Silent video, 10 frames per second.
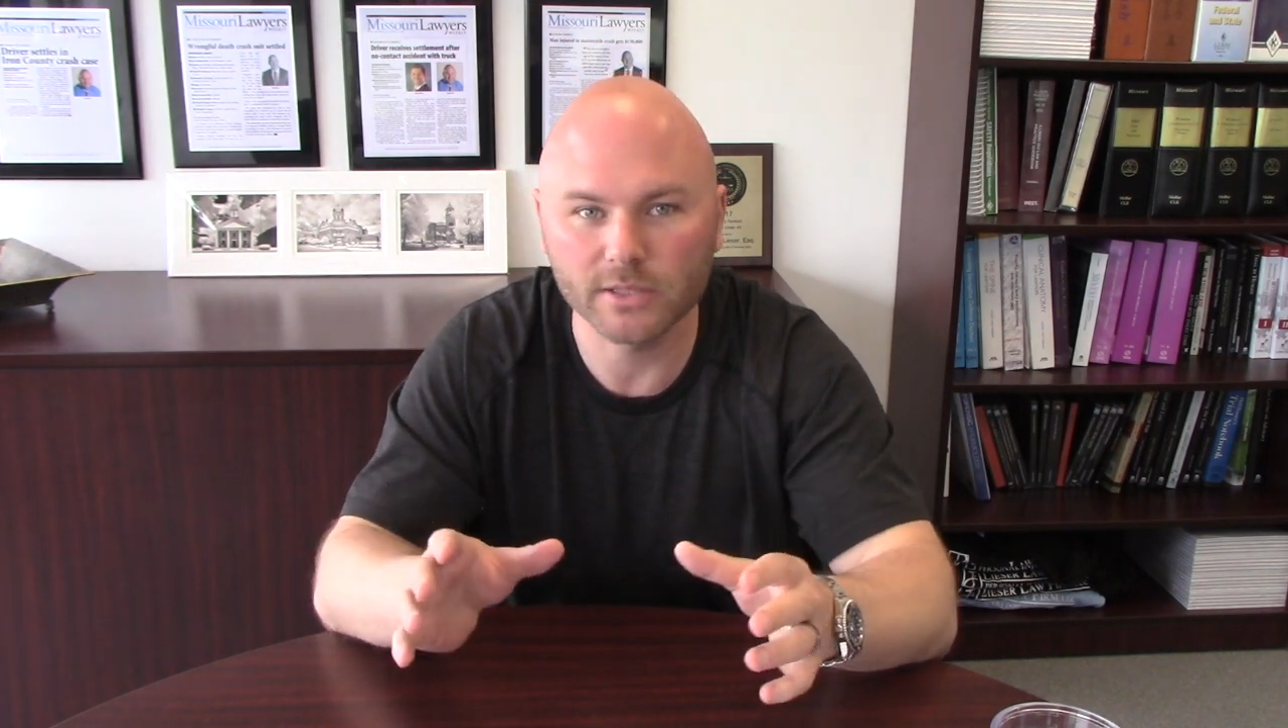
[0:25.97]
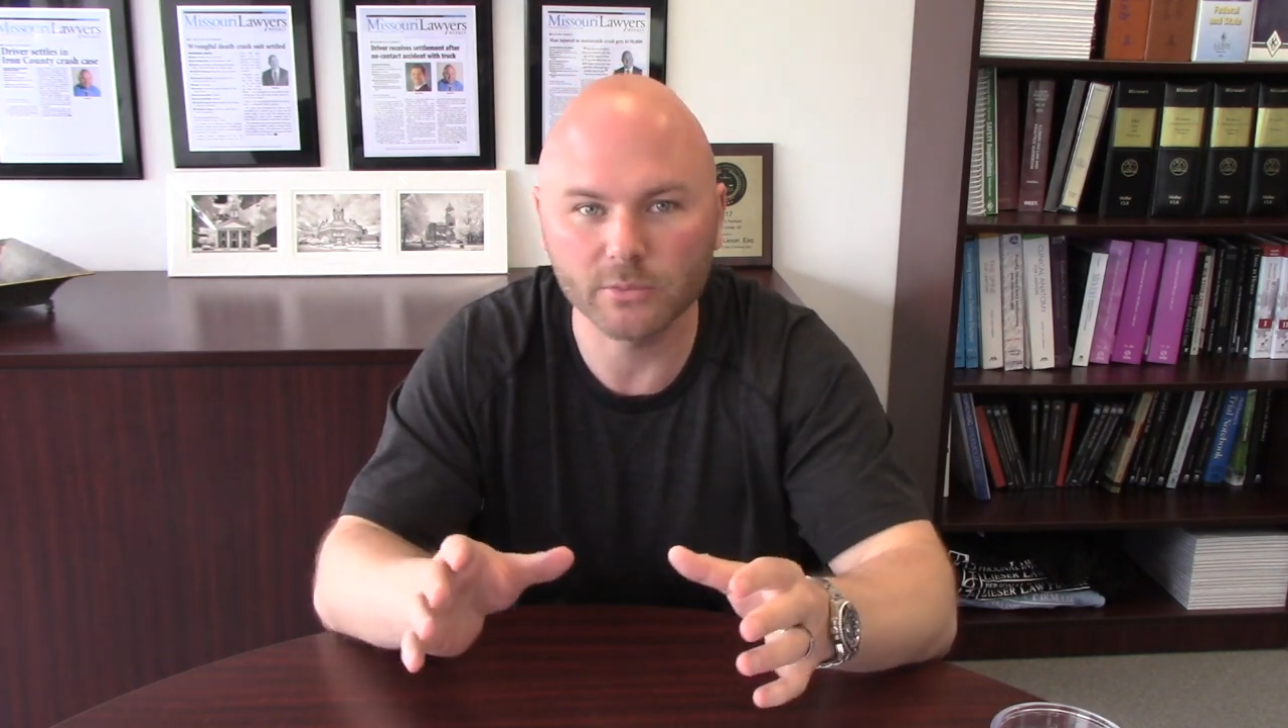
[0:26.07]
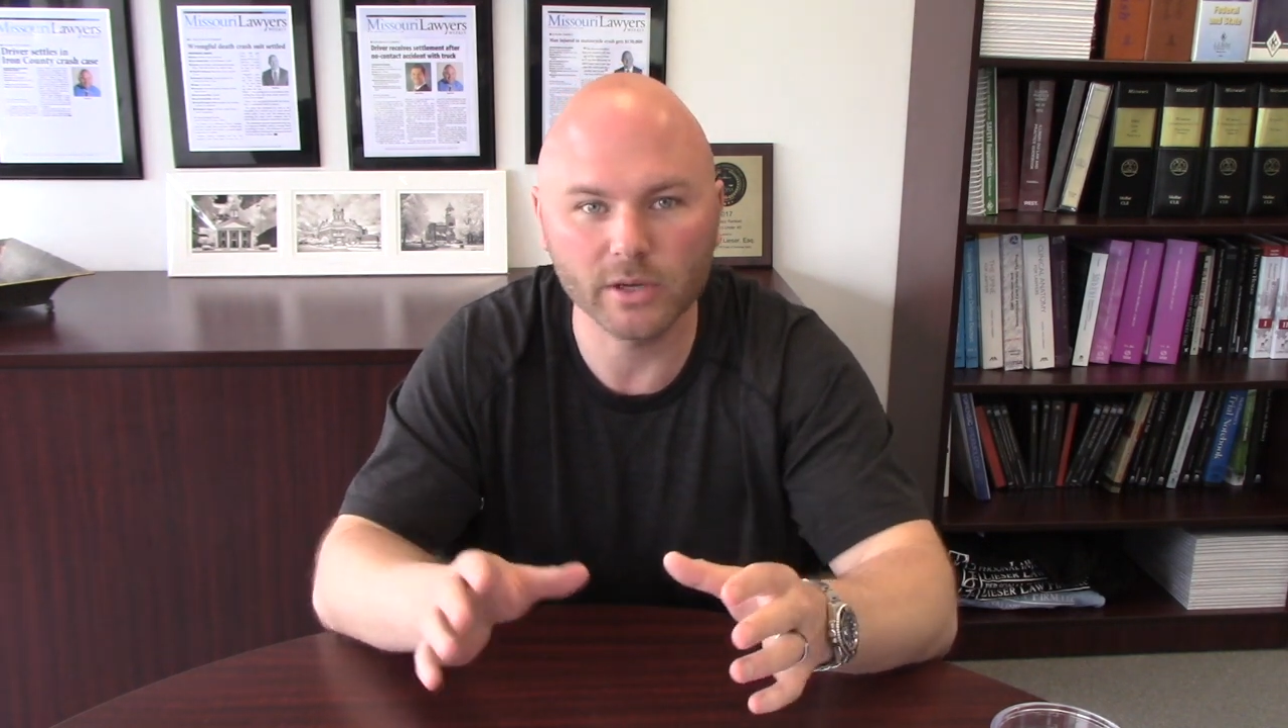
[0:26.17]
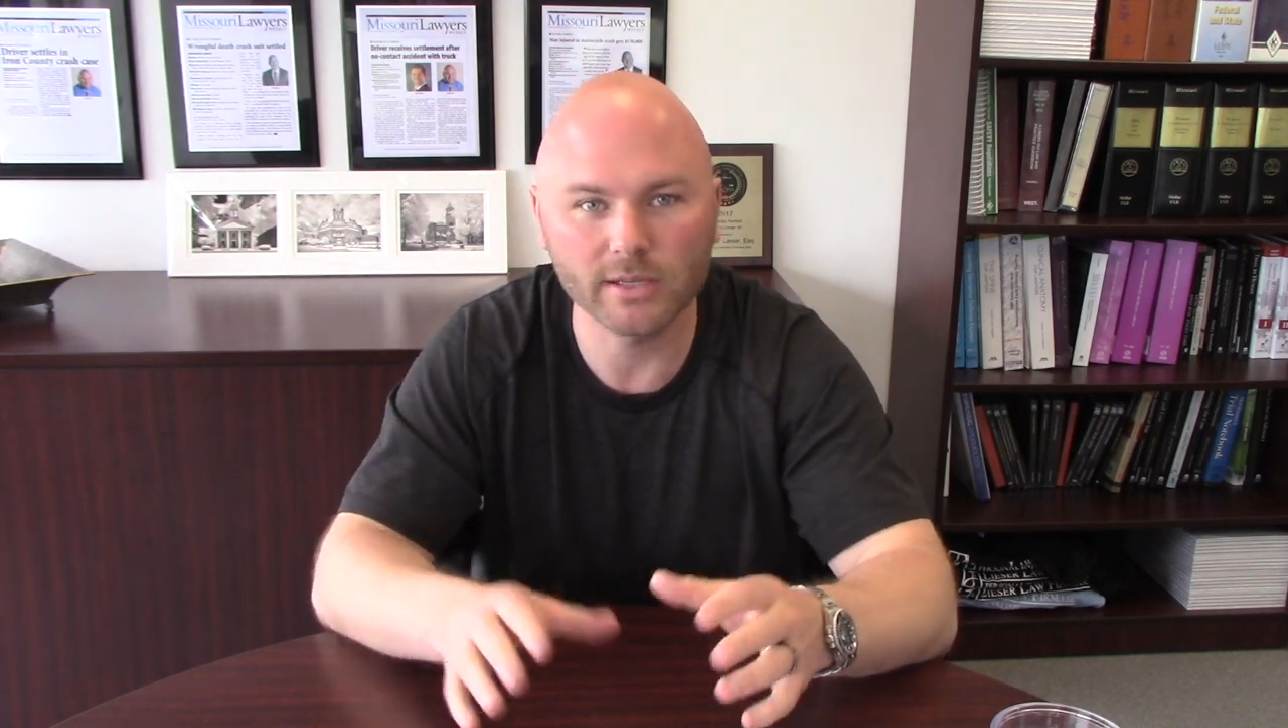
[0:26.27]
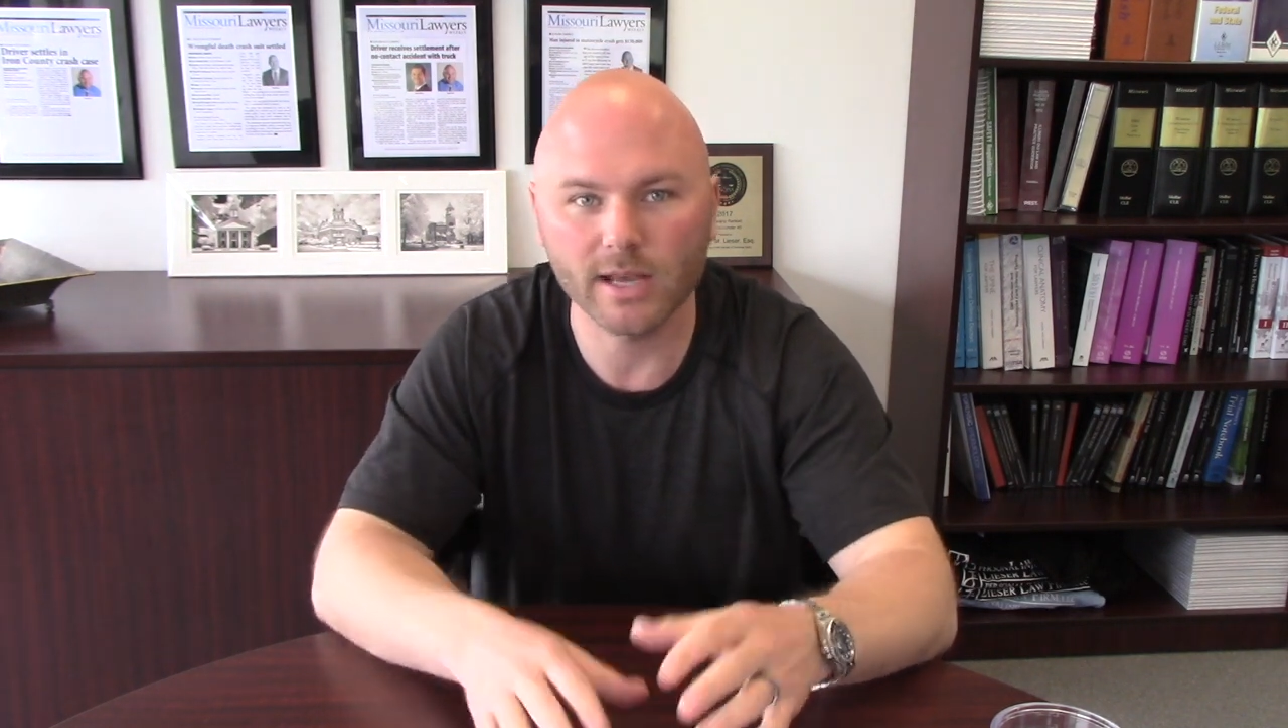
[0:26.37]
and
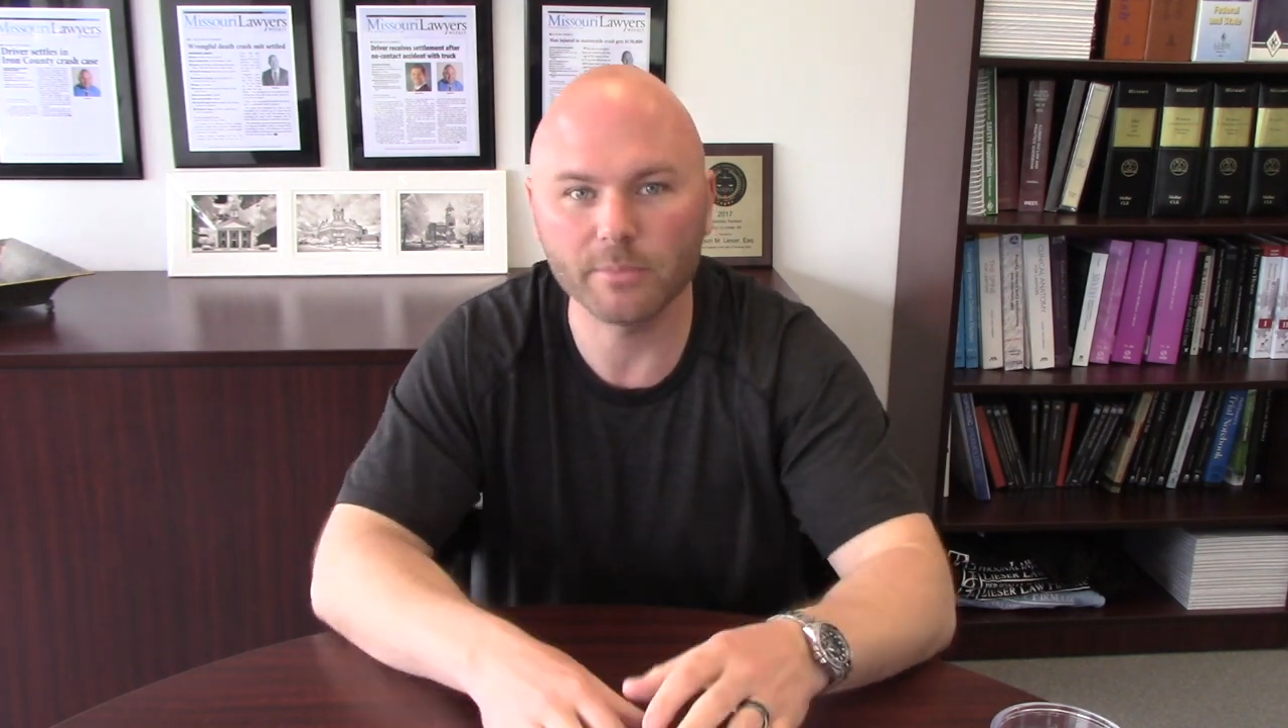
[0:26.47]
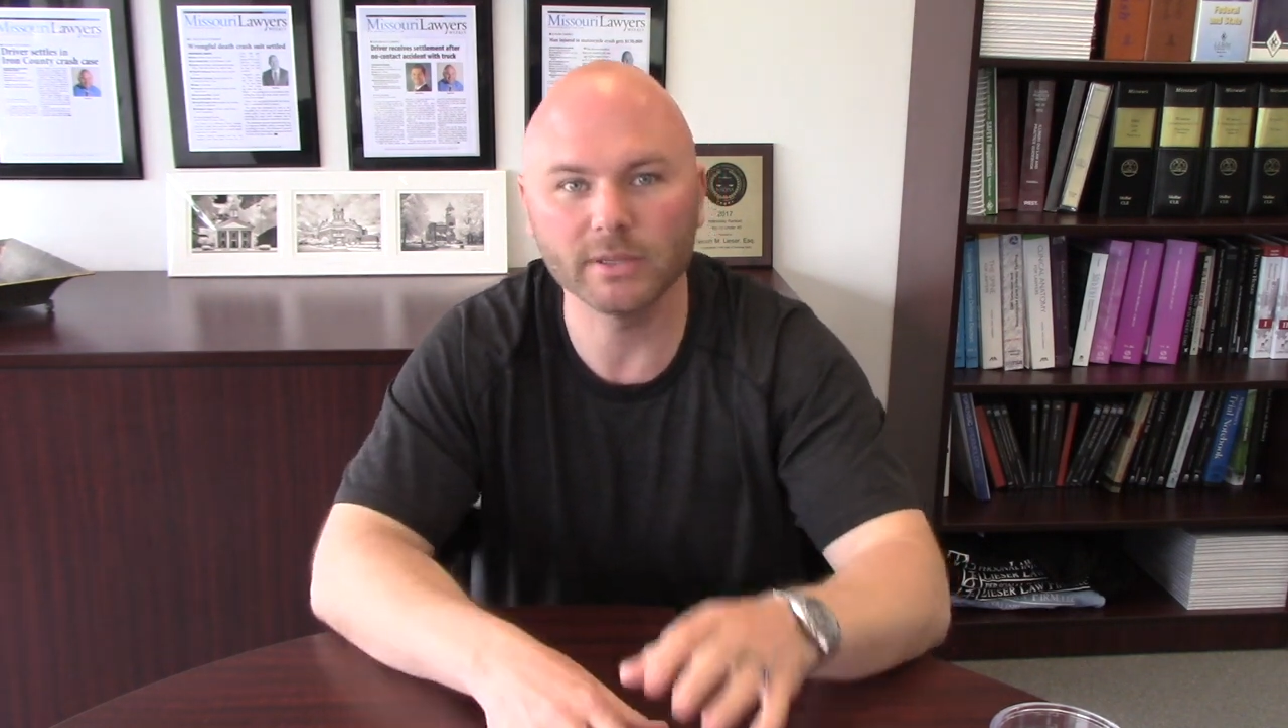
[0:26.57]
whatnot,